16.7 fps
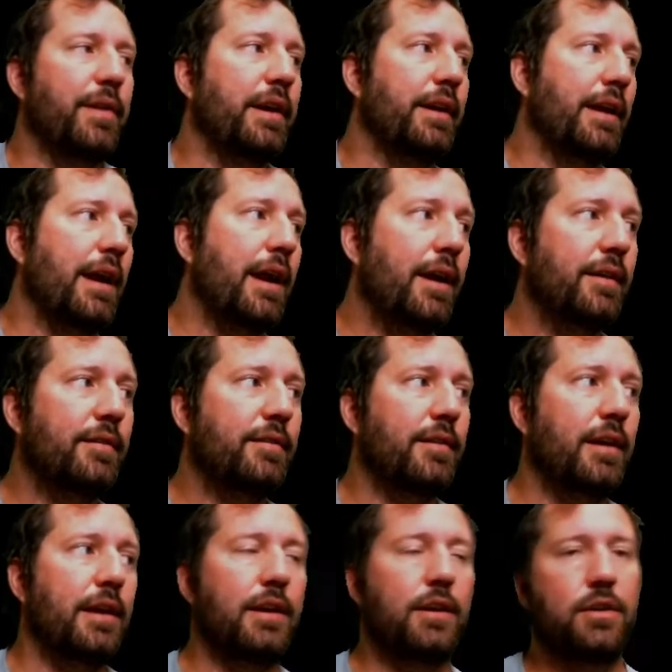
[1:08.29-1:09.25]
And
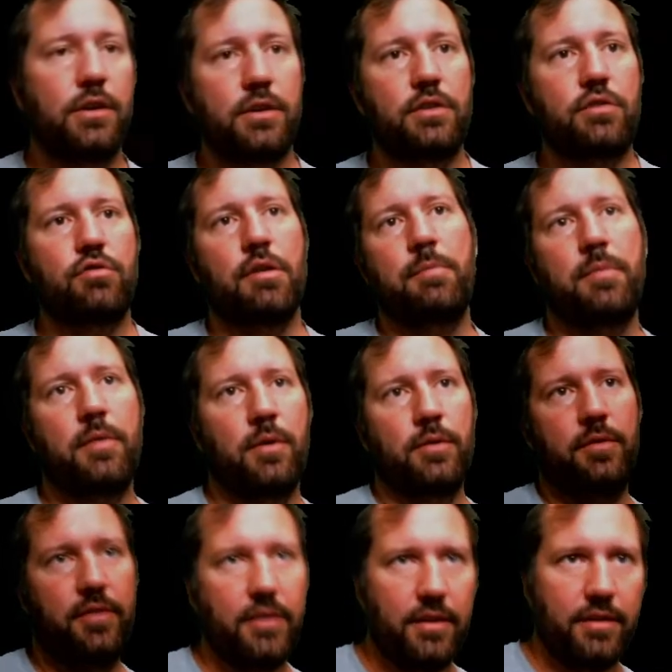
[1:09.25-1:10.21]
as a good crypto
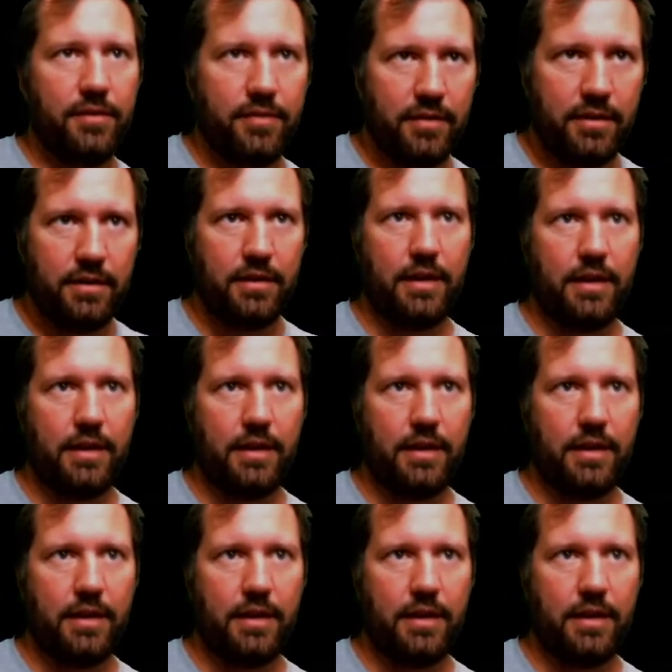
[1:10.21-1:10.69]
citizen,